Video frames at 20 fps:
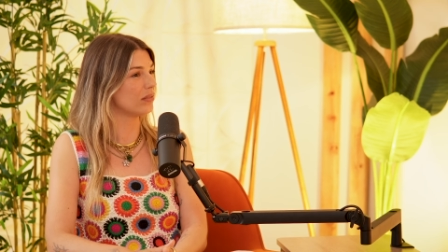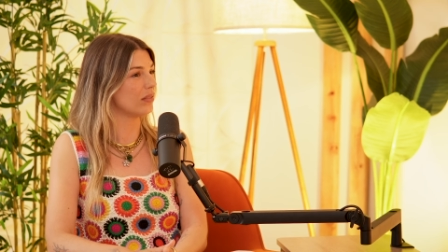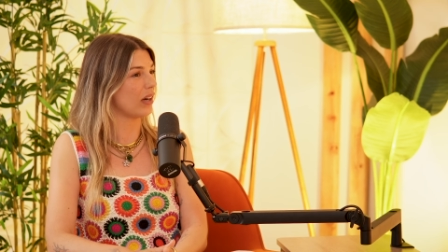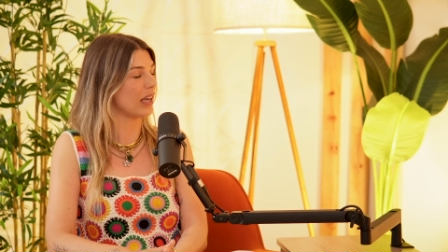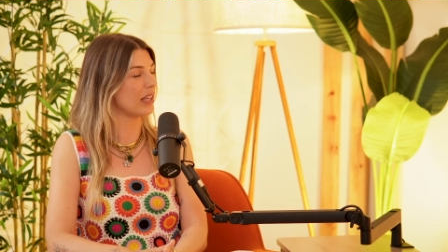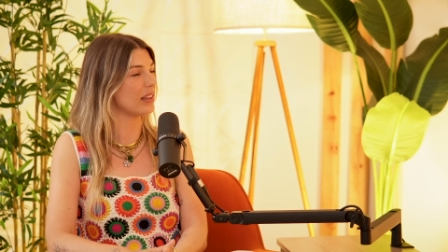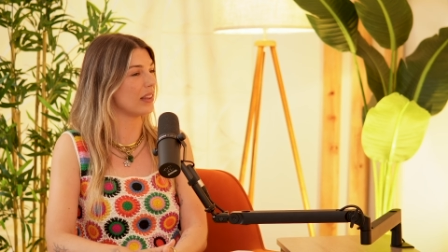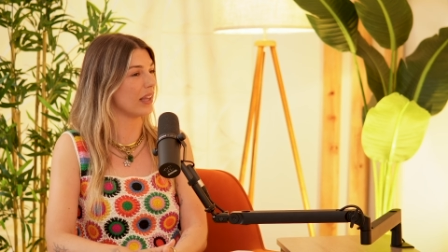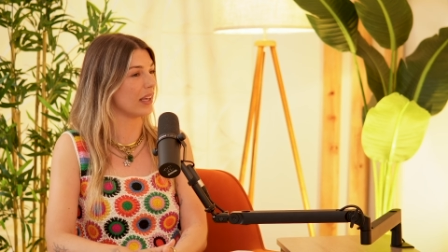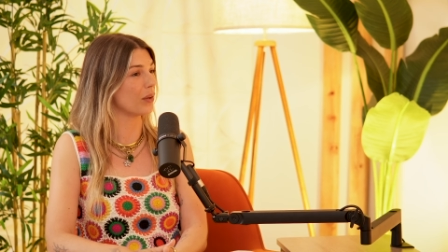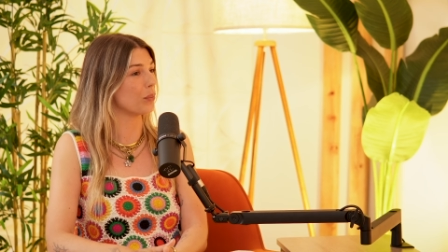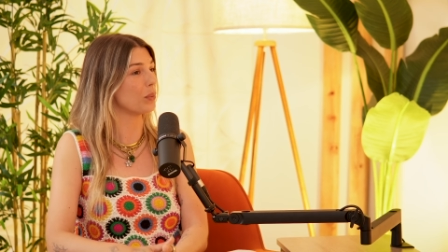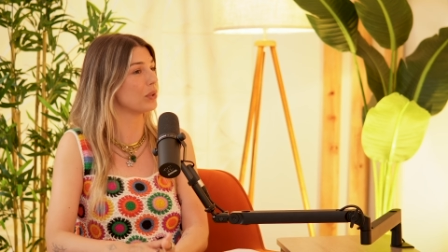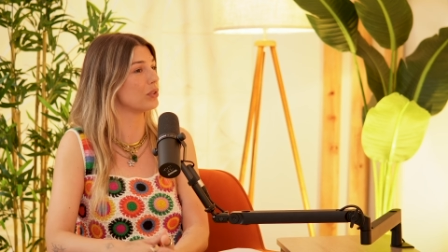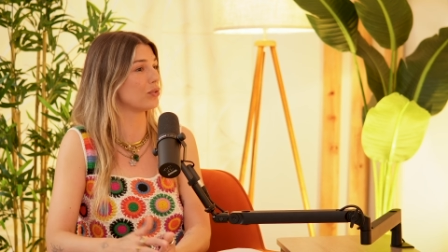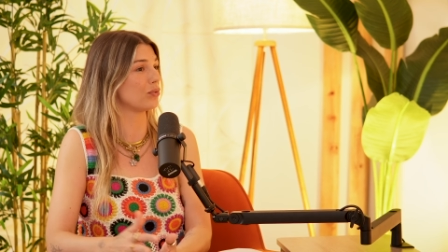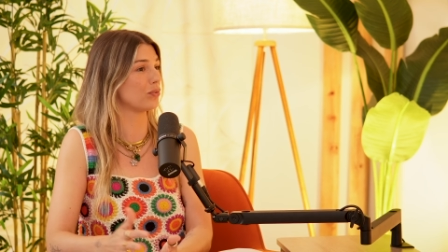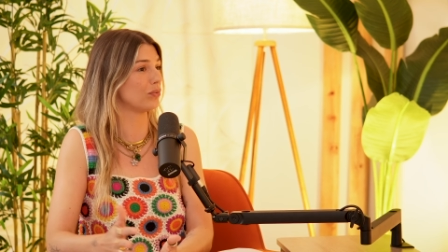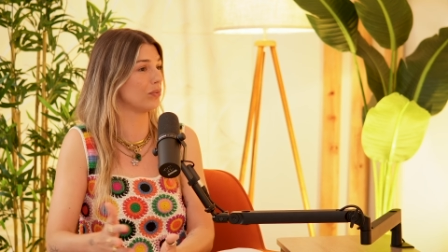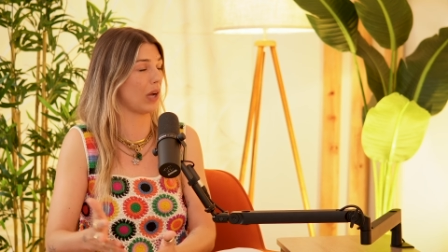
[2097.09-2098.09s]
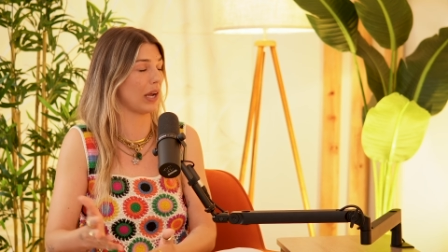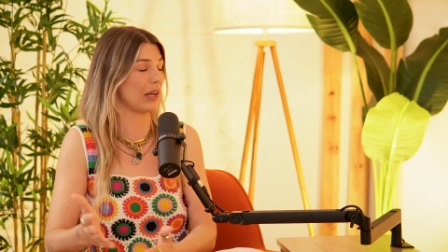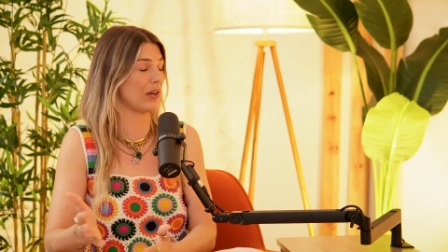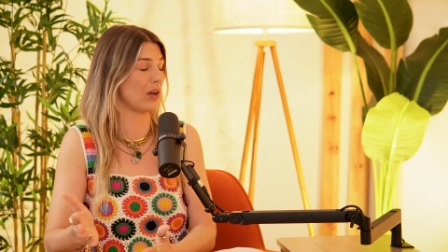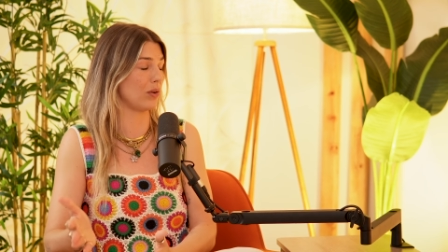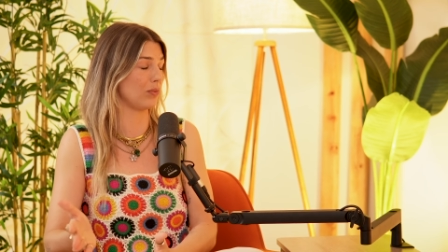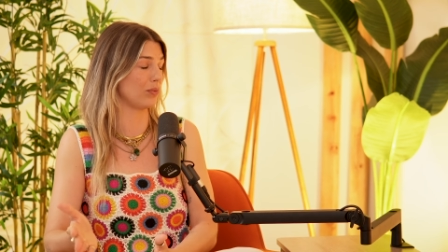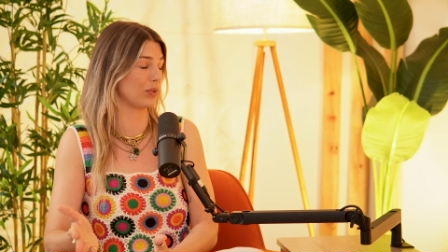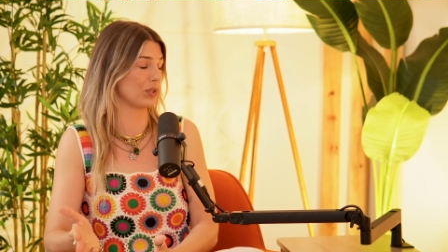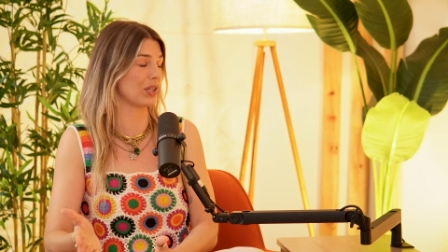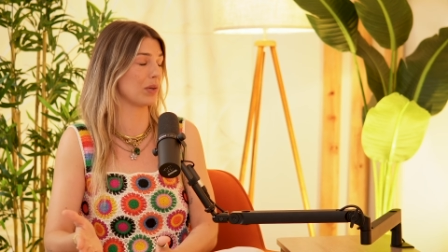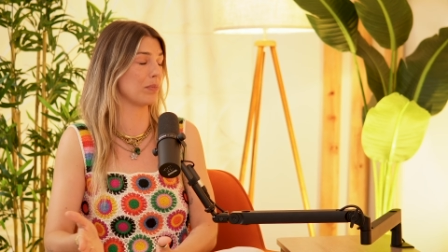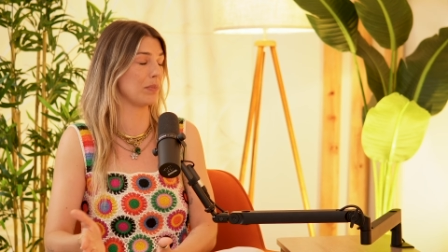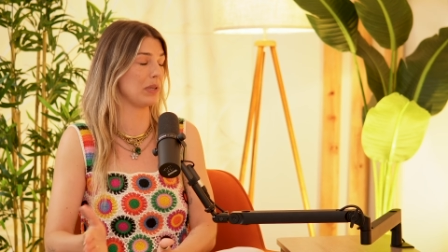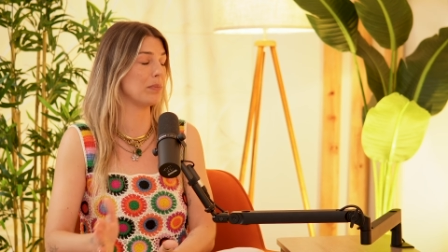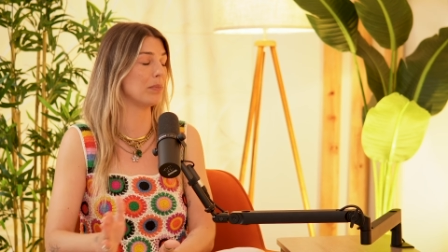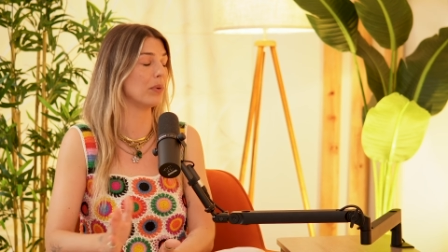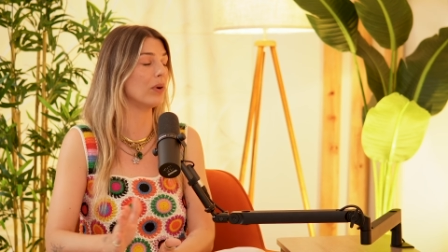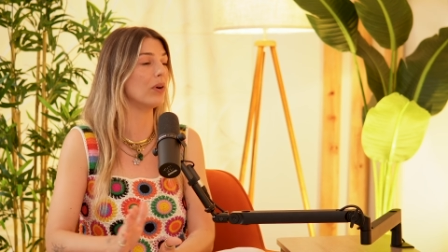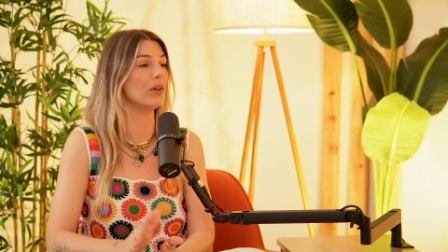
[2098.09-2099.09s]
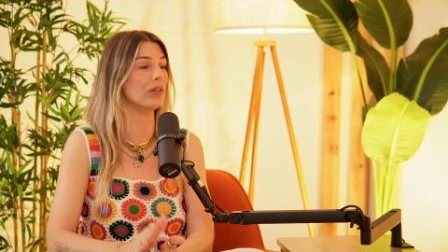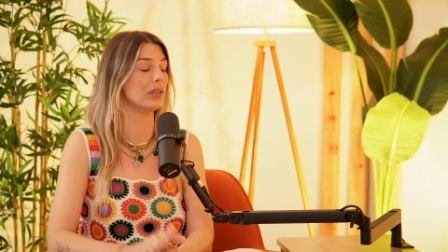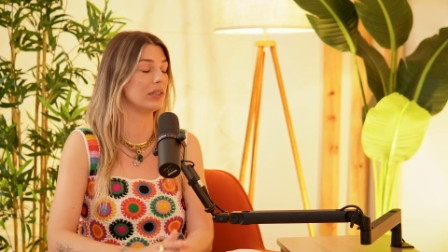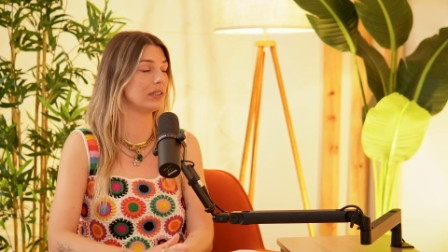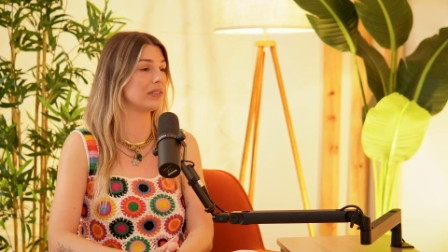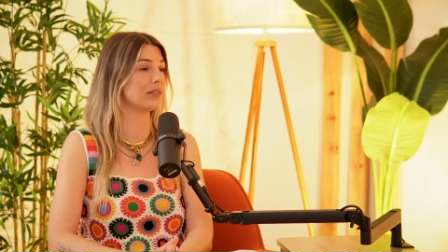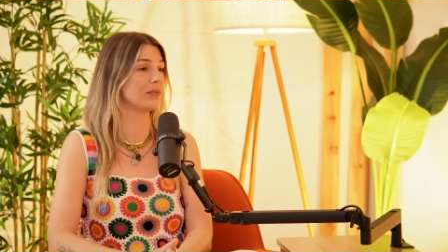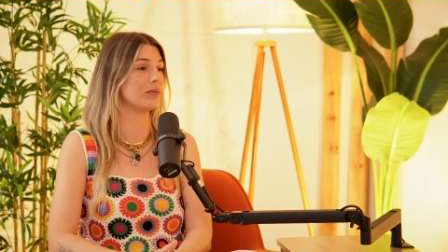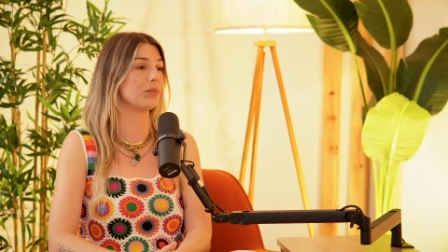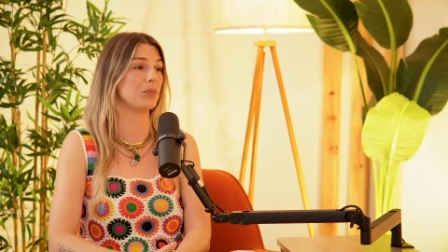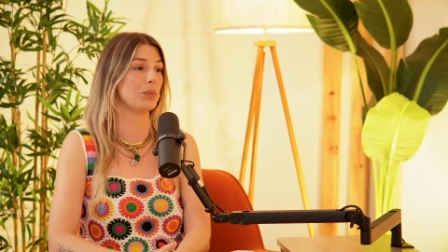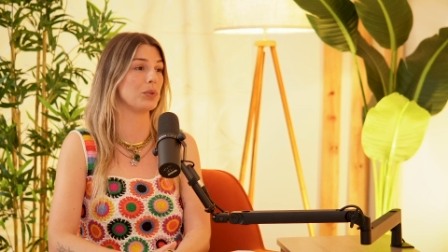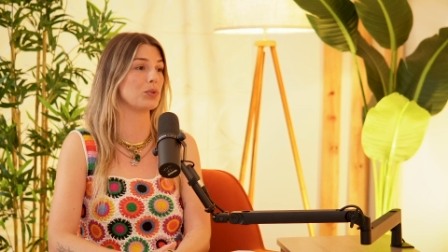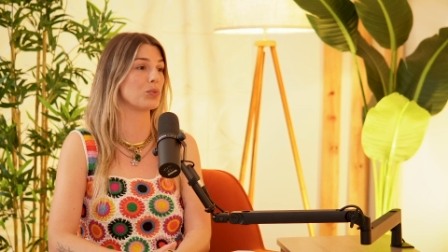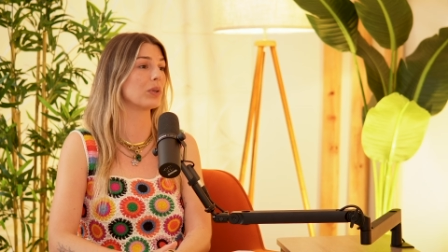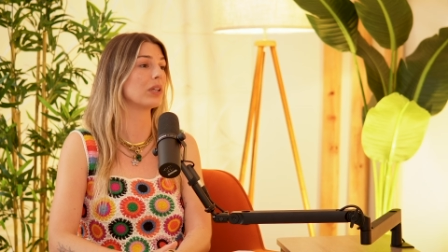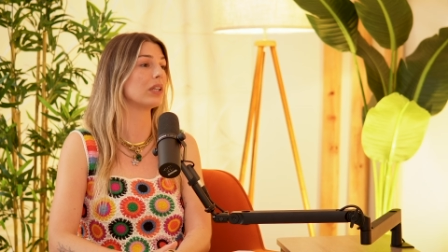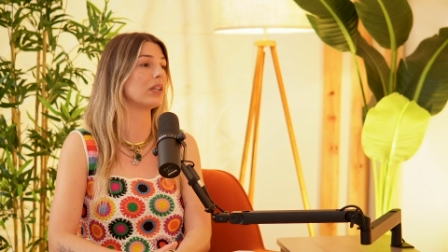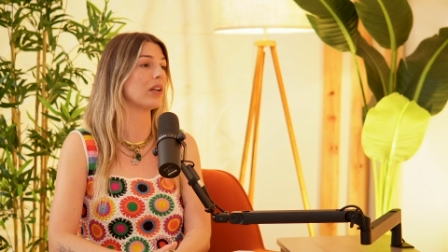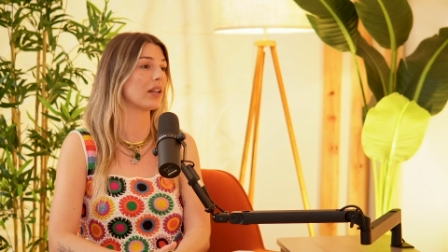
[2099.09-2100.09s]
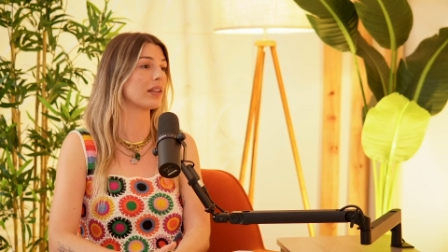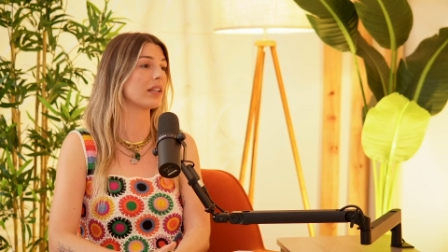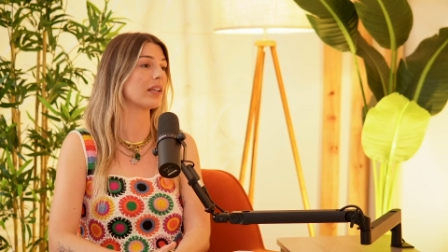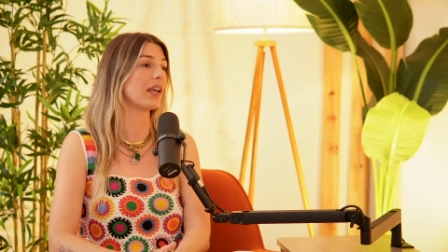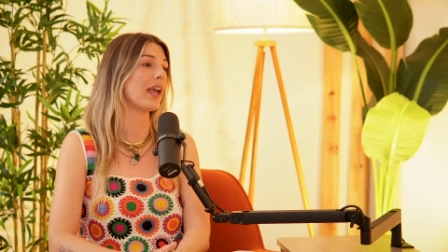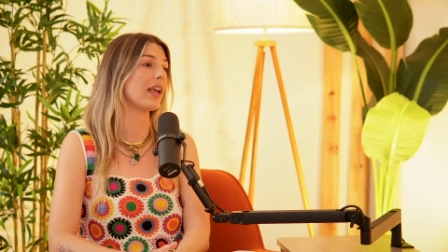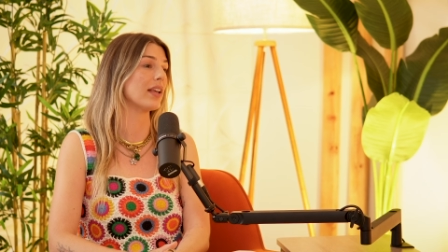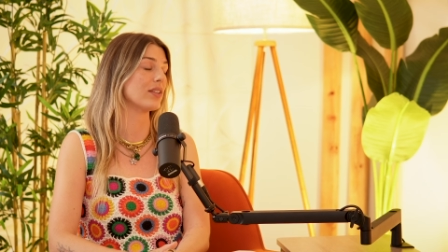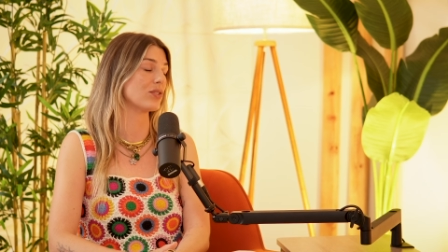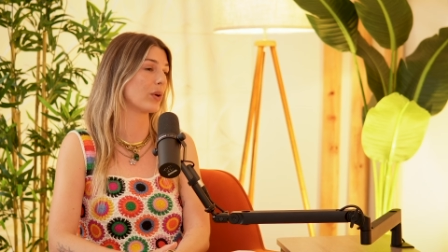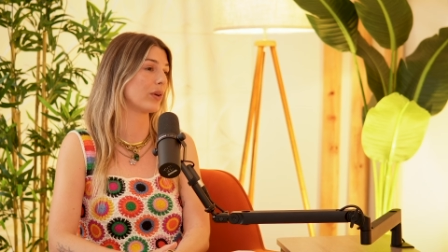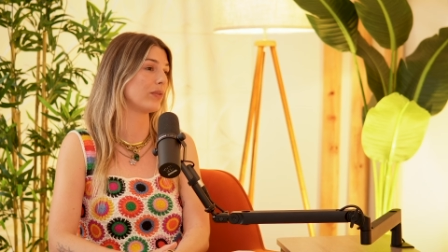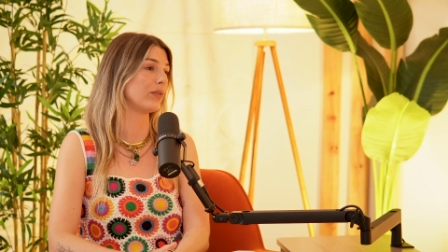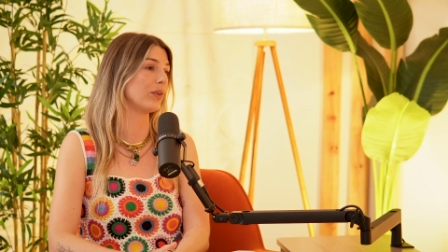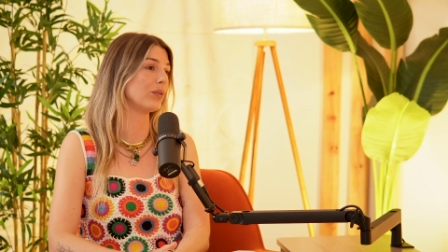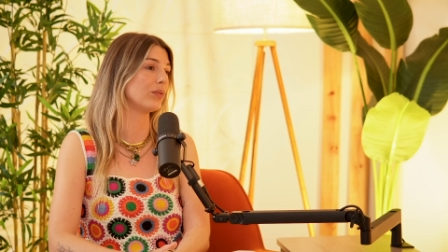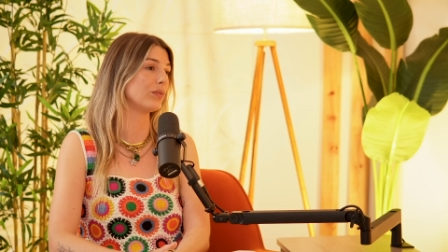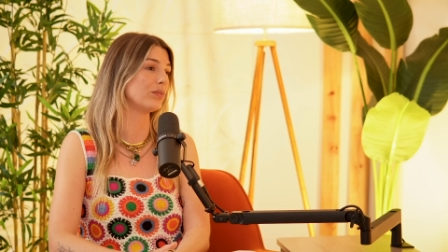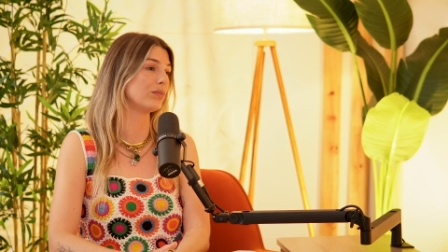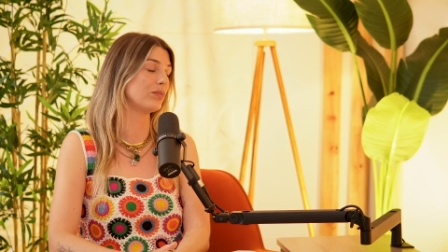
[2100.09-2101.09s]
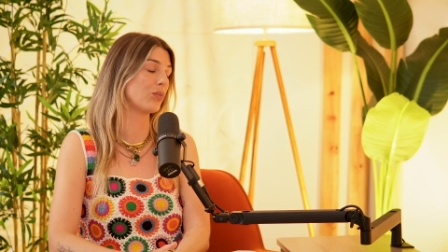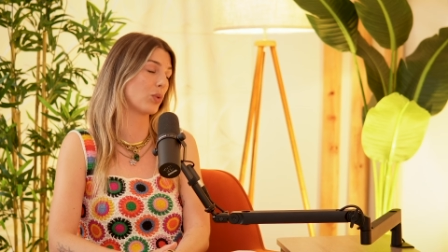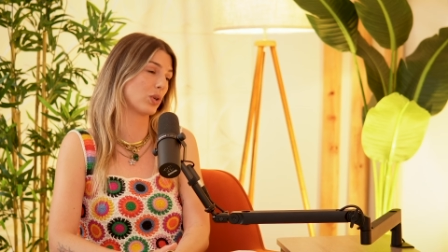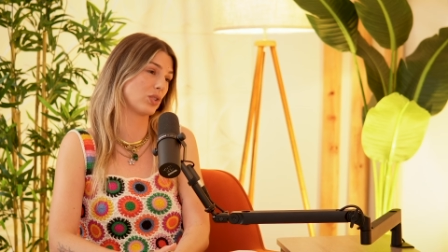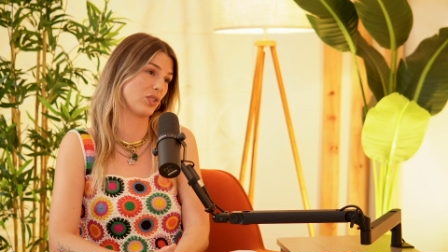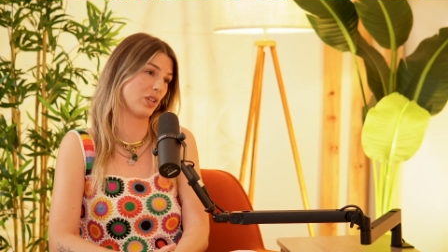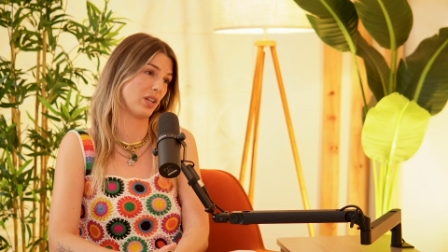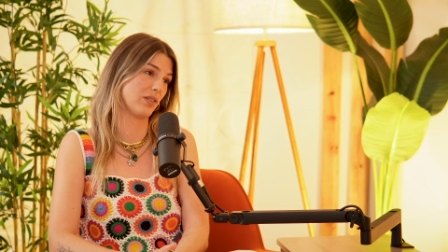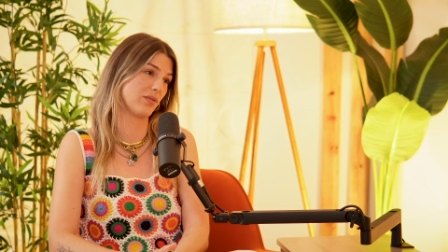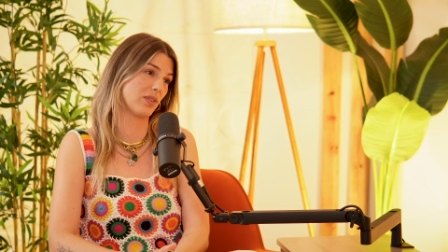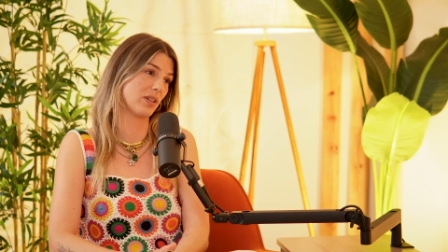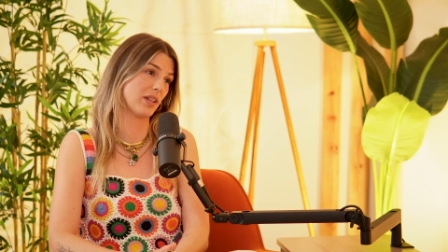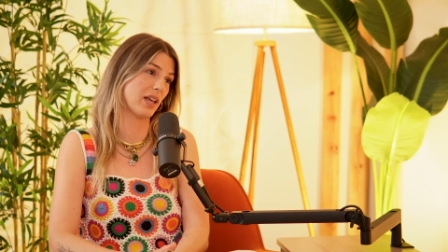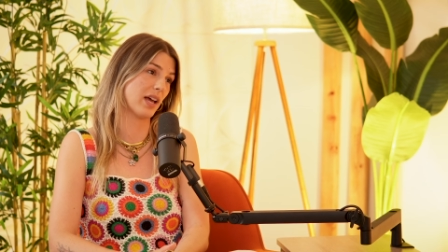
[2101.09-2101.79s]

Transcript: I think, which okay. I know for some people, it was really not the case. So I feel yeah. fortunate for